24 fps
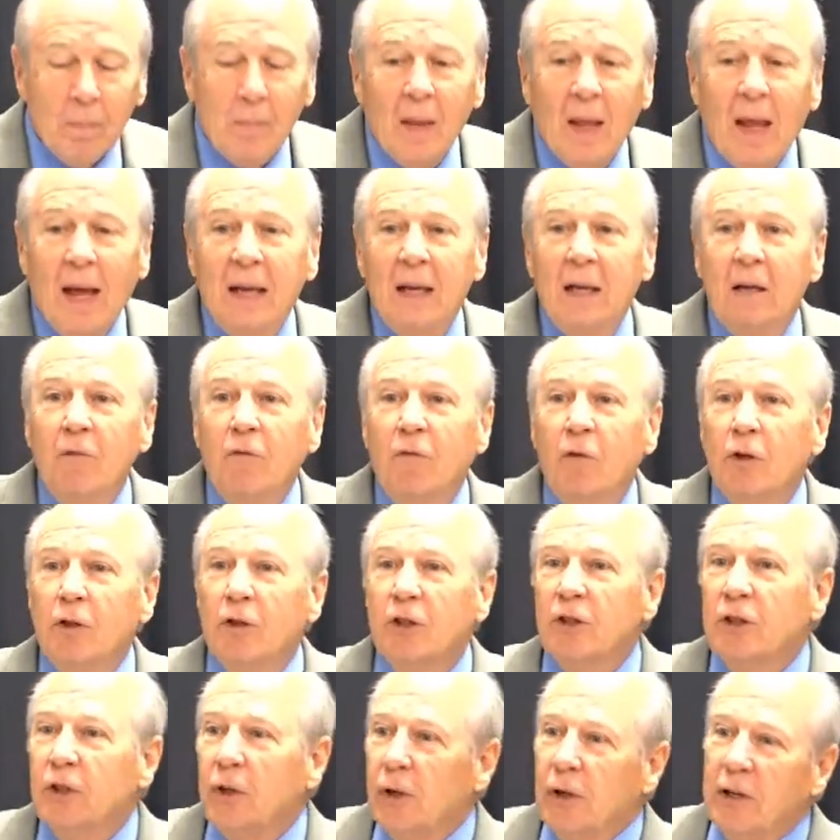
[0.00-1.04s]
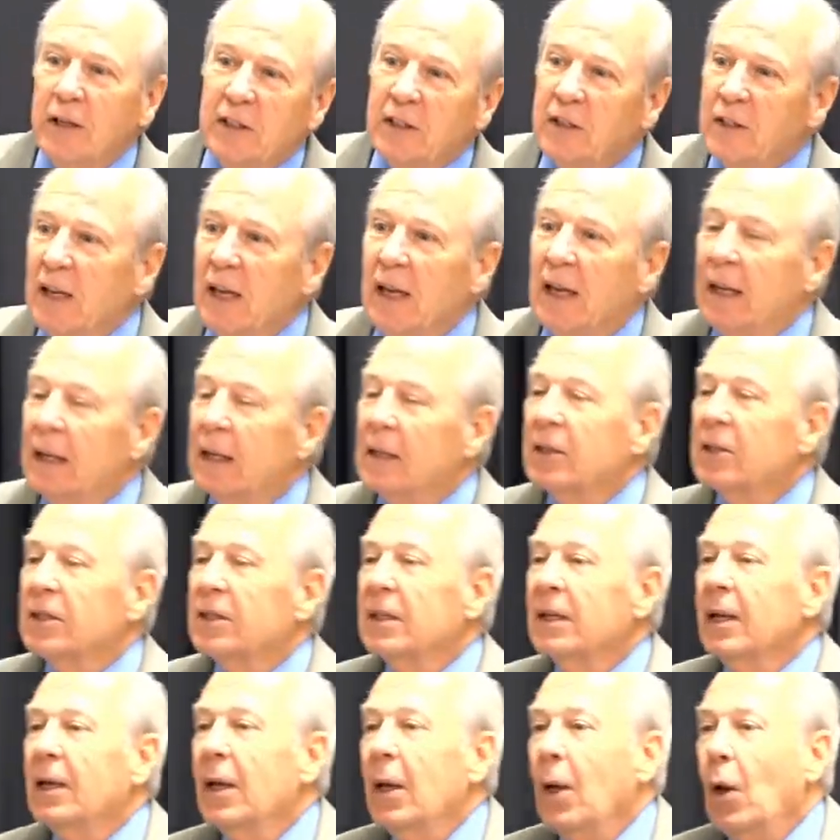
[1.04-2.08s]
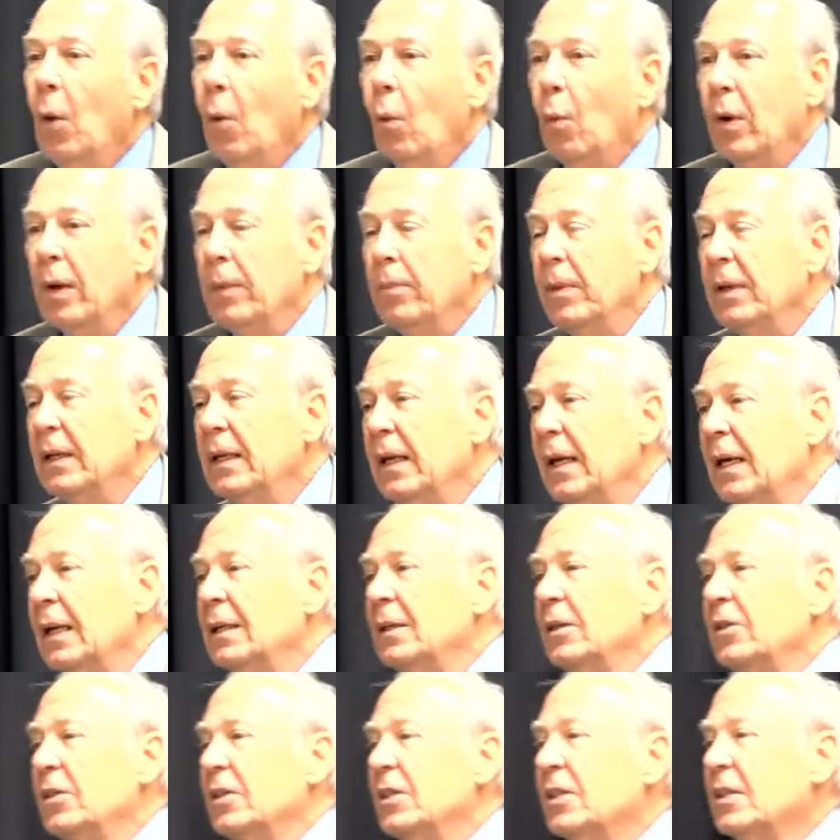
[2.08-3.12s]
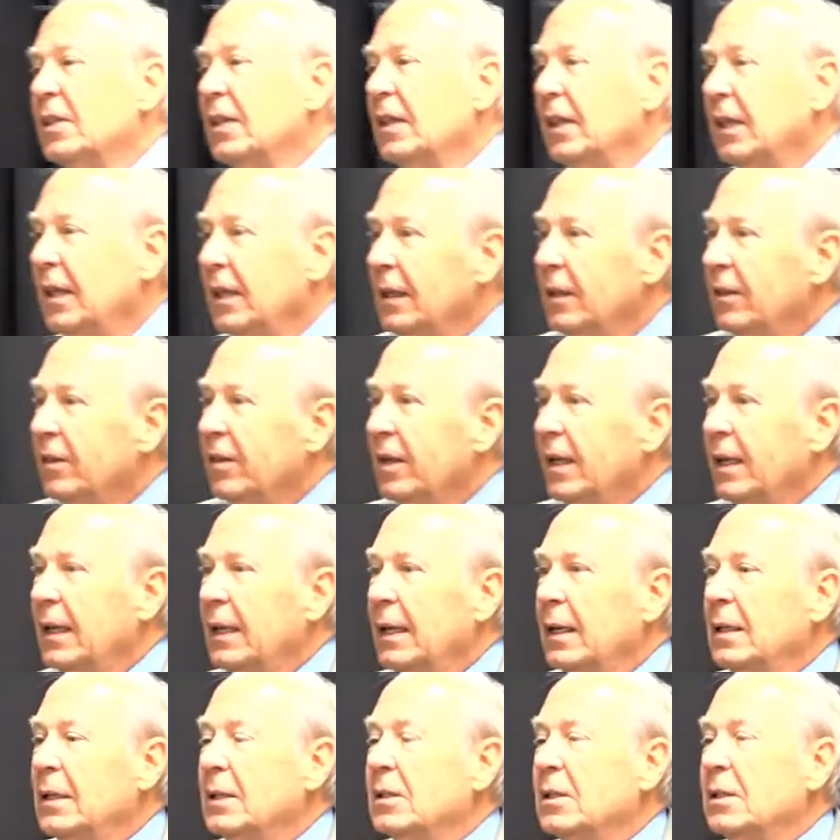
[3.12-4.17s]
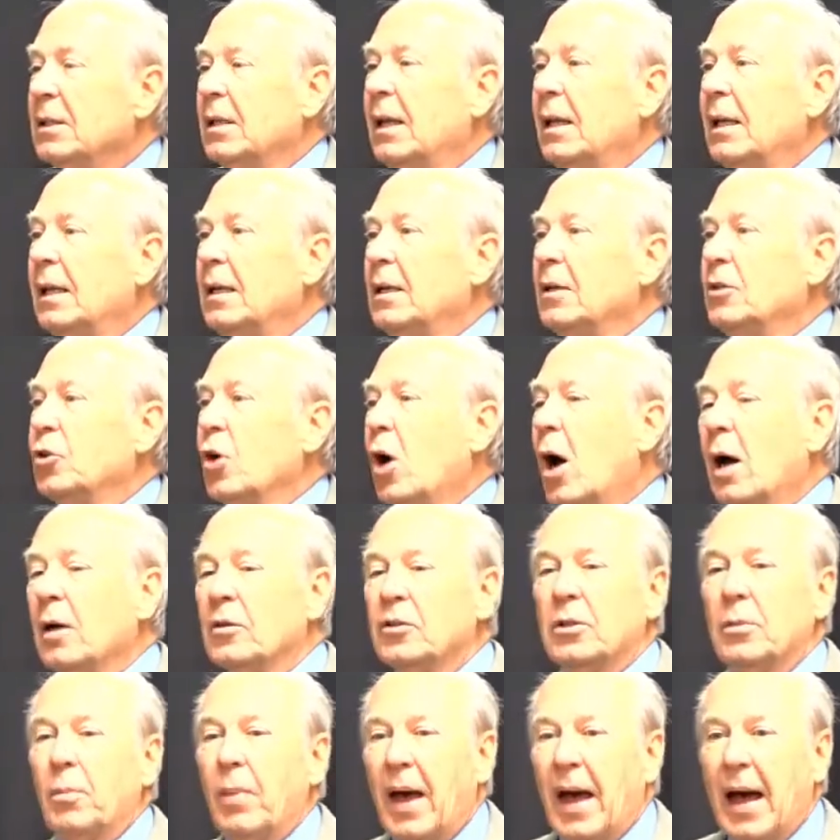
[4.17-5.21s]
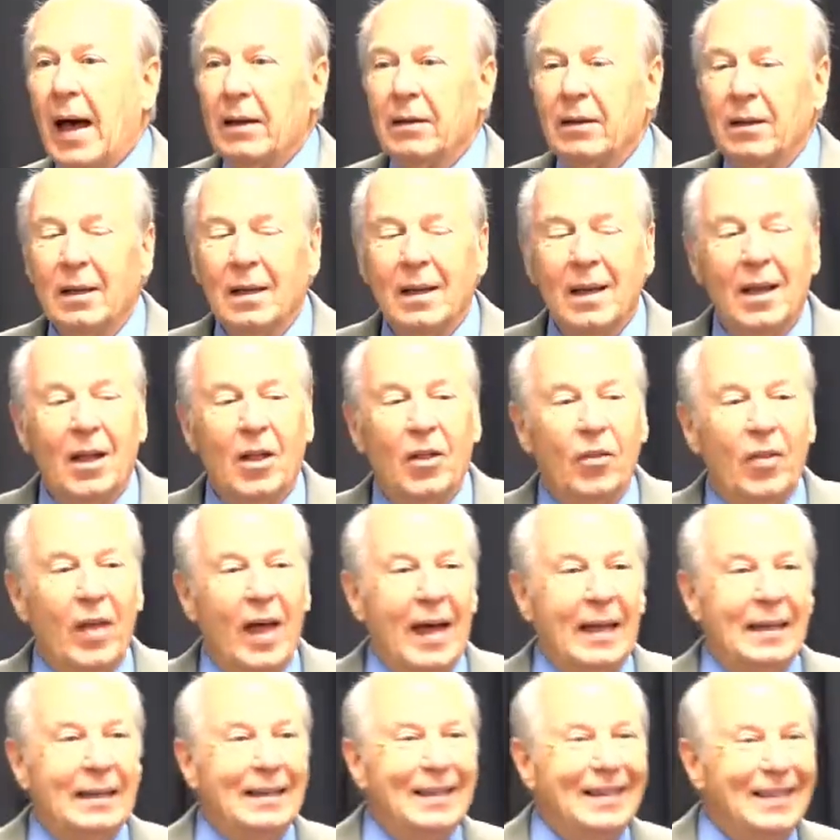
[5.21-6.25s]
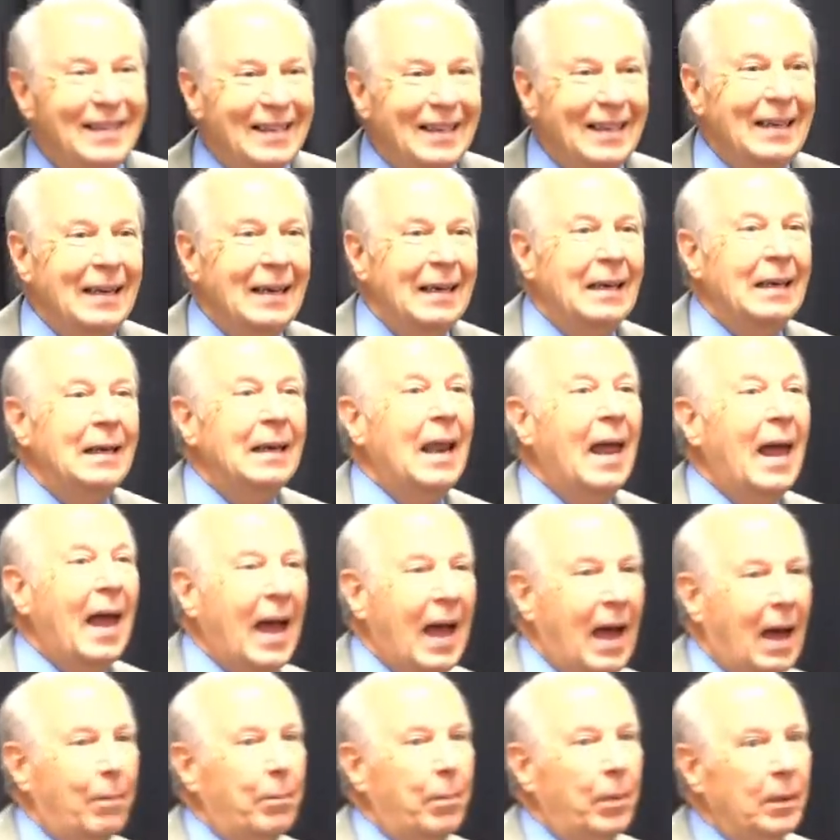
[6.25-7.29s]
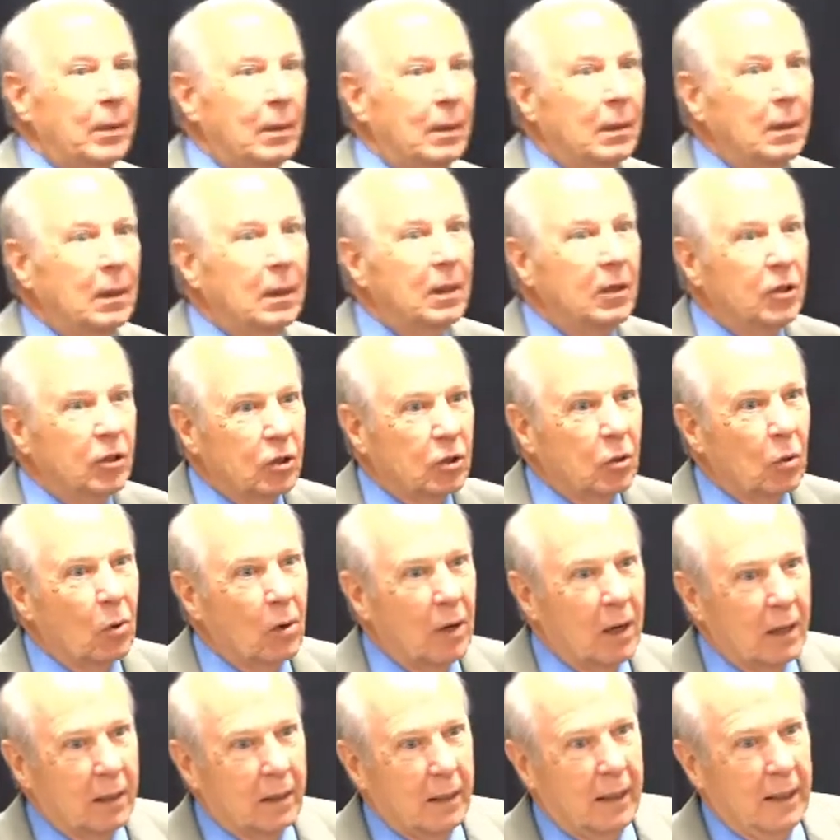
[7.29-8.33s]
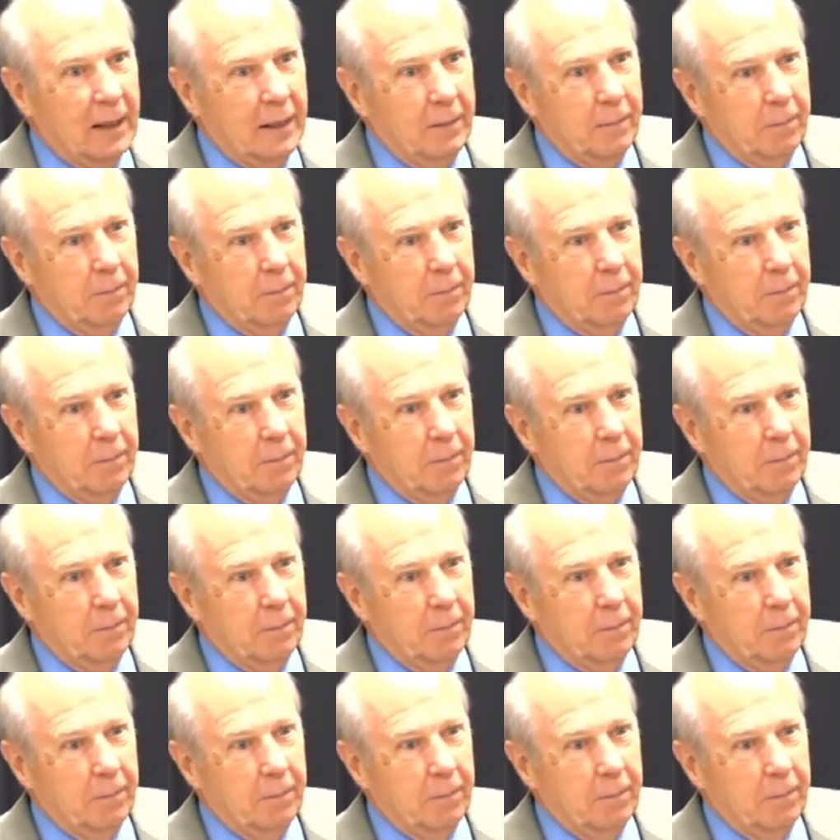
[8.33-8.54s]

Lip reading: And in verse 36, we begin to see things that he talks about that didn't happen historically.